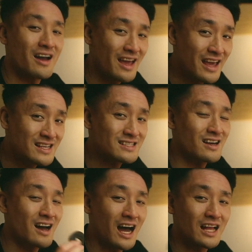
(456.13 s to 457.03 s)
is
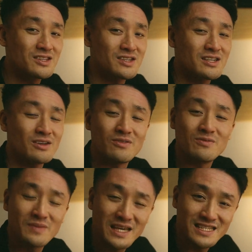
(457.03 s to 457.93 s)
100 of
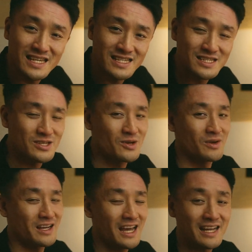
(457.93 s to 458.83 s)
pieces, so
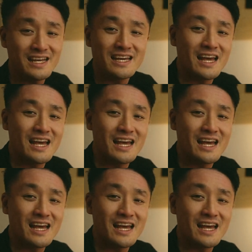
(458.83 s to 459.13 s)
again,